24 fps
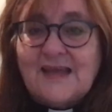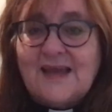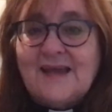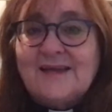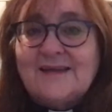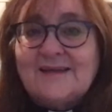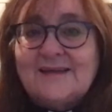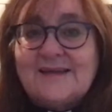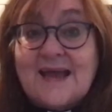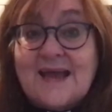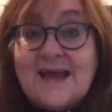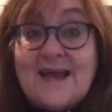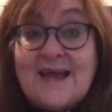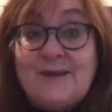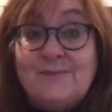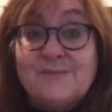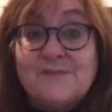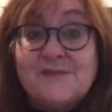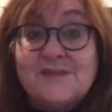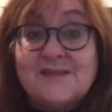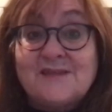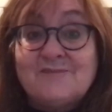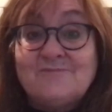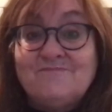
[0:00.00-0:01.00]

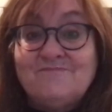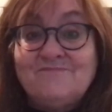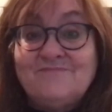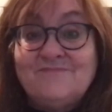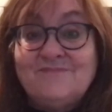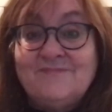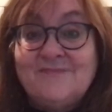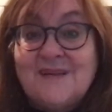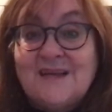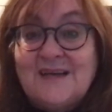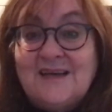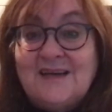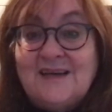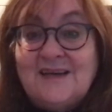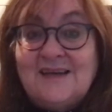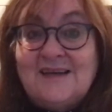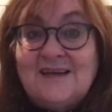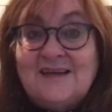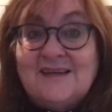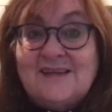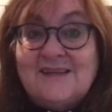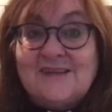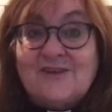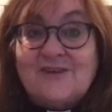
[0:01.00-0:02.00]
Names.
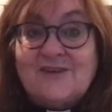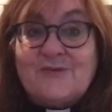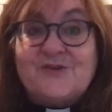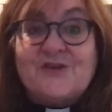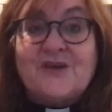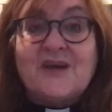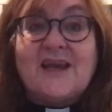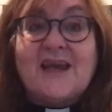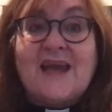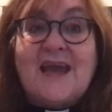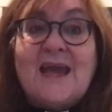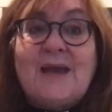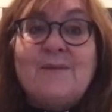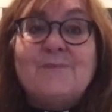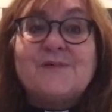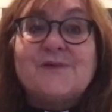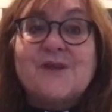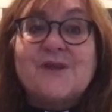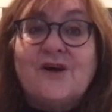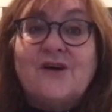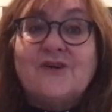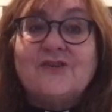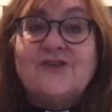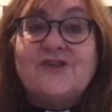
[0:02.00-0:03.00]
Scripture keeps
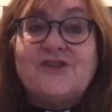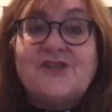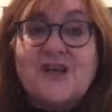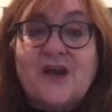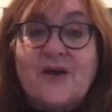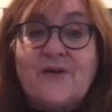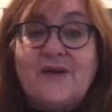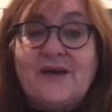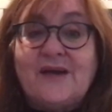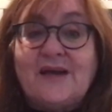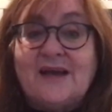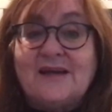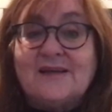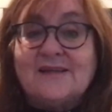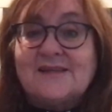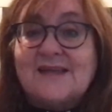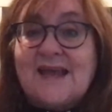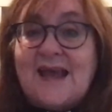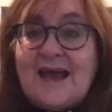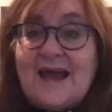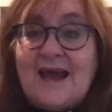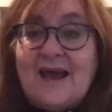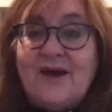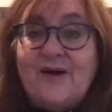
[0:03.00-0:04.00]
on showing us
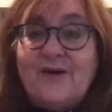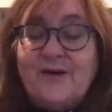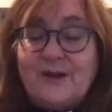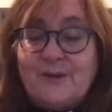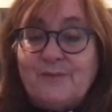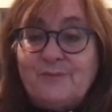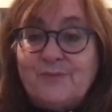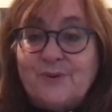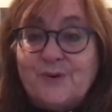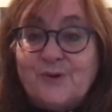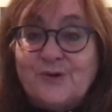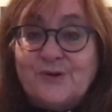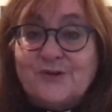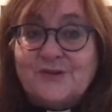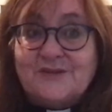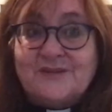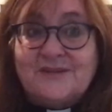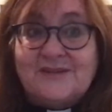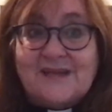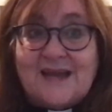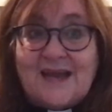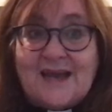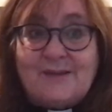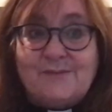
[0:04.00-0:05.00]
how
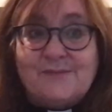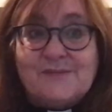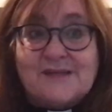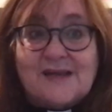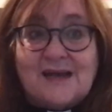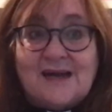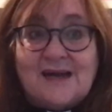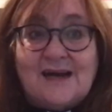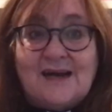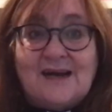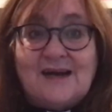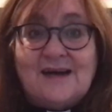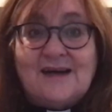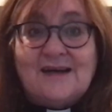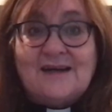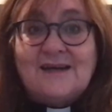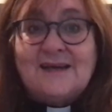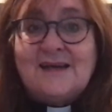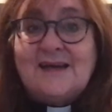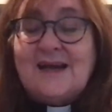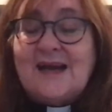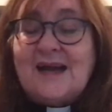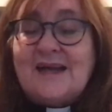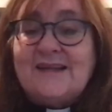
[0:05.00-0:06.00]
important names are,
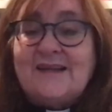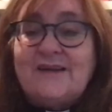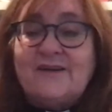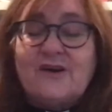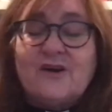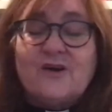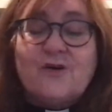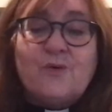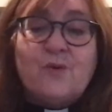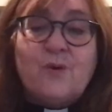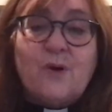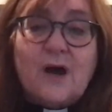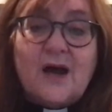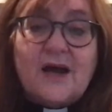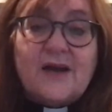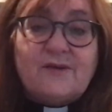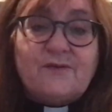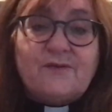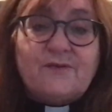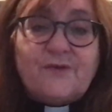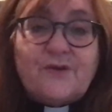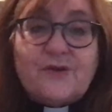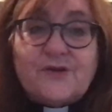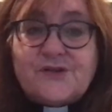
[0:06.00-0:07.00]
and there are quite a
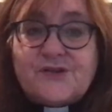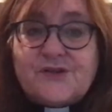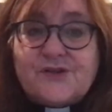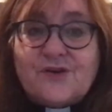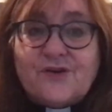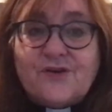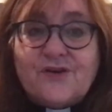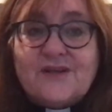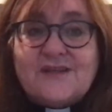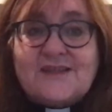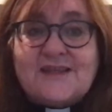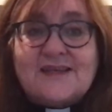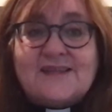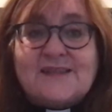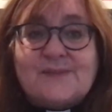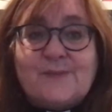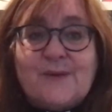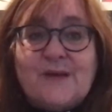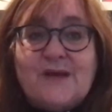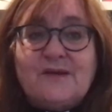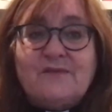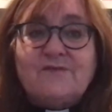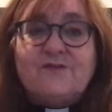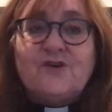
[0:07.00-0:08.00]
few stories that
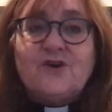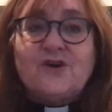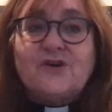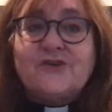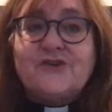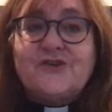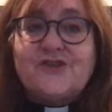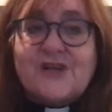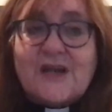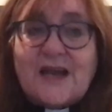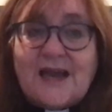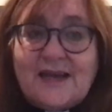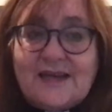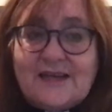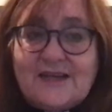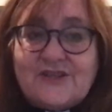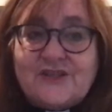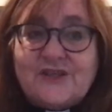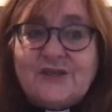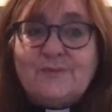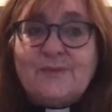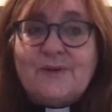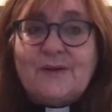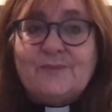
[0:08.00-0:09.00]
speak of God
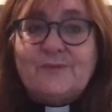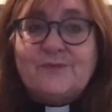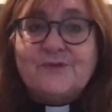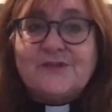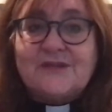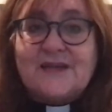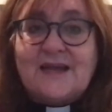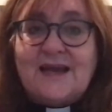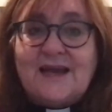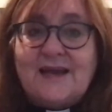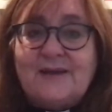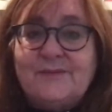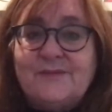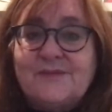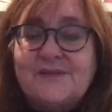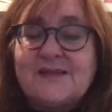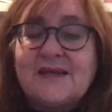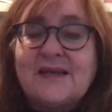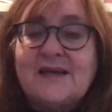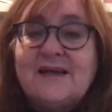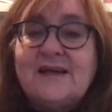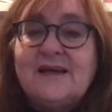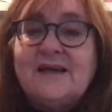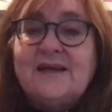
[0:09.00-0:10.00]
changing people's names,
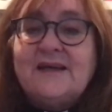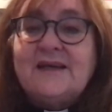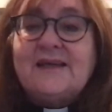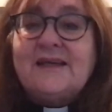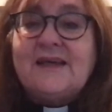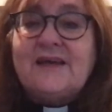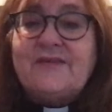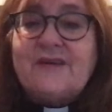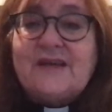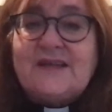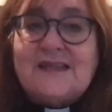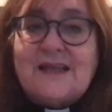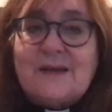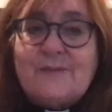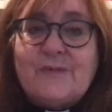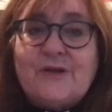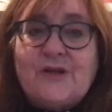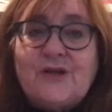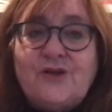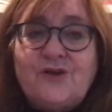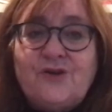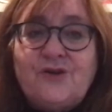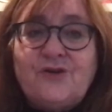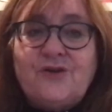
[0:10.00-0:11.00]
giving them a
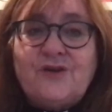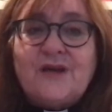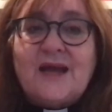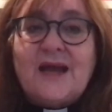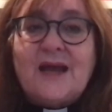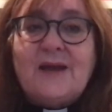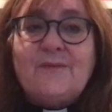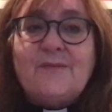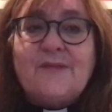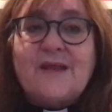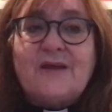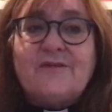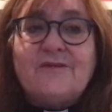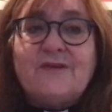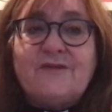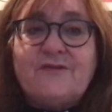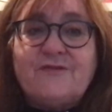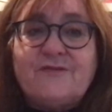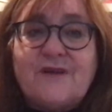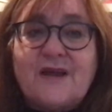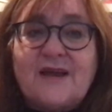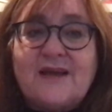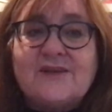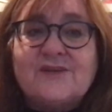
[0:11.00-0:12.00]
new name that
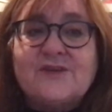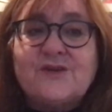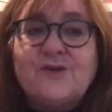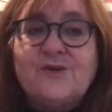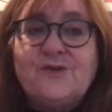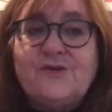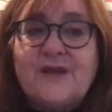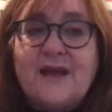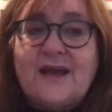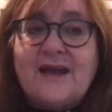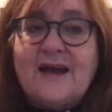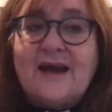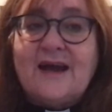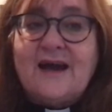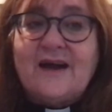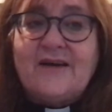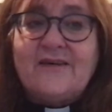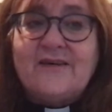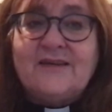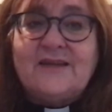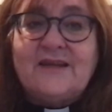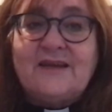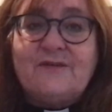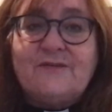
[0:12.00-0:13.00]
reflects who they are
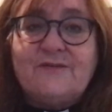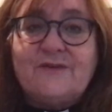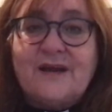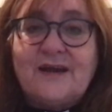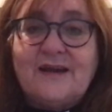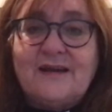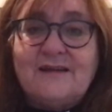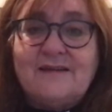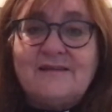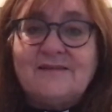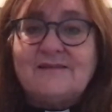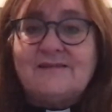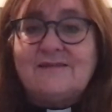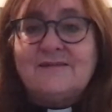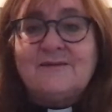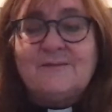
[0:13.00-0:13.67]
in their faith.